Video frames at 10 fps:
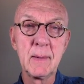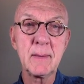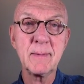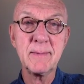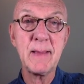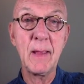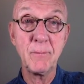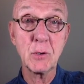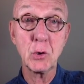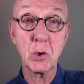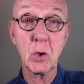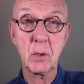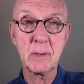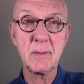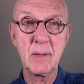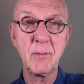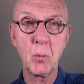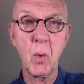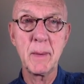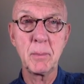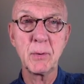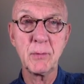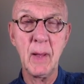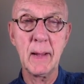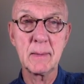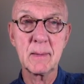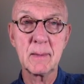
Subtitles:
to say for sure it's even 1%.